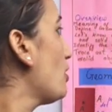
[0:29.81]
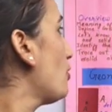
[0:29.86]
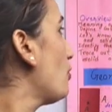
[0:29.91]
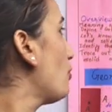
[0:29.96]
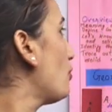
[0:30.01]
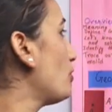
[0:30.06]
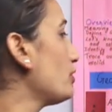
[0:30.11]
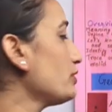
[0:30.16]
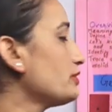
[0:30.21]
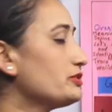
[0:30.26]

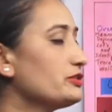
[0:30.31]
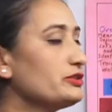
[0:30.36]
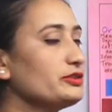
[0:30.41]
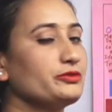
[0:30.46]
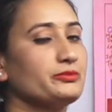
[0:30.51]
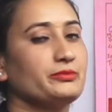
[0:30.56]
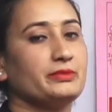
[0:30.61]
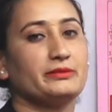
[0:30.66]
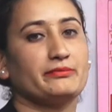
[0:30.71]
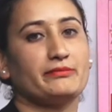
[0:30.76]
what do
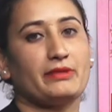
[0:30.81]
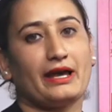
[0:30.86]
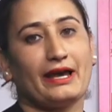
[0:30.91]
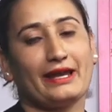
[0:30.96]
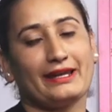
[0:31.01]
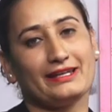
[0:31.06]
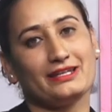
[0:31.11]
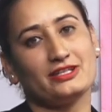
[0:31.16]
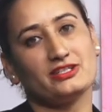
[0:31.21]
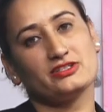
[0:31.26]
you mean
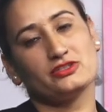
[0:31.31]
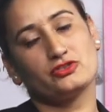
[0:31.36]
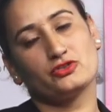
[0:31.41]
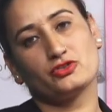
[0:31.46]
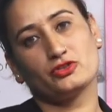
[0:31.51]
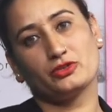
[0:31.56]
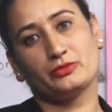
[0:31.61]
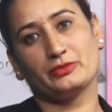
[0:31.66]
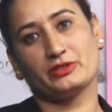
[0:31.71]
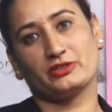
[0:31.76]
by
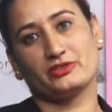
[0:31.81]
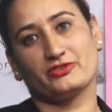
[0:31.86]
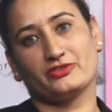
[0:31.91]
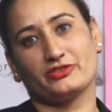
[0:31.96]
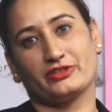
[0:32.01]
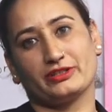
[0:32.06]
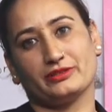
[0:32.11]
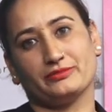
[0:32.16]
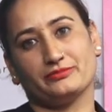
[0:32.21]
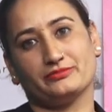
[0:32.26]

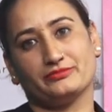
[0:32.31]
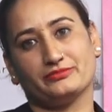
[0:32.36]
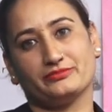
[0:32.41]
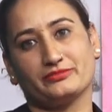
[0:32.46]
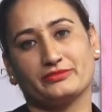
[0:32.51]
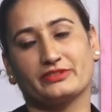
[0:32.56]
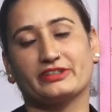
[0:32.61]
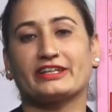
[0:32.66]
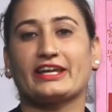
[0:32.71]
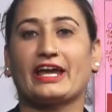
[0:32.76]
geometry?
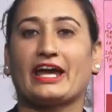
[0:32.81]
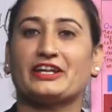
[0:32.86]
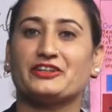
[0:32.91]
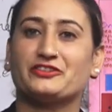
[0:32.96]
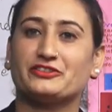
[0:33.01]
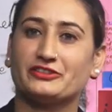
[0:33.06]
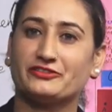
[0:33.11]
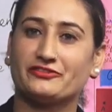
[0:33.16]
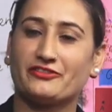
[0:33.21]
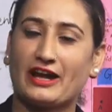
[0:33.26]
Can you
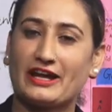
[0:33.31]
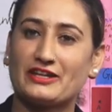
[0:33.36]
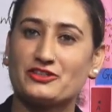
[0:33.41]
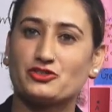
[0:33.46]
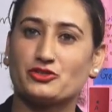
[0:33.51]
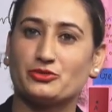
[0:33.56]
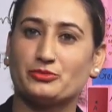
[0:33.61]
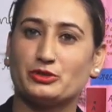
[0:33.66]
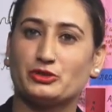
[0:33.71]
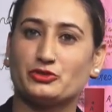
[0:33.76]
define
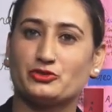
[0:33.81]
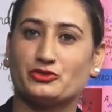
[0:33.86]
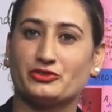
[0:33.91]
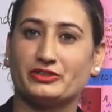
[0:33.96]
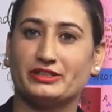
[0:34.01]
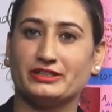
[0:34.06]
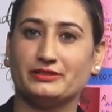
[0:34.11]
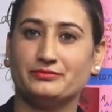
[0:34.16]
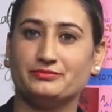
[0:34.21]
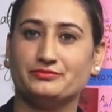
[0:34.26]
geometry?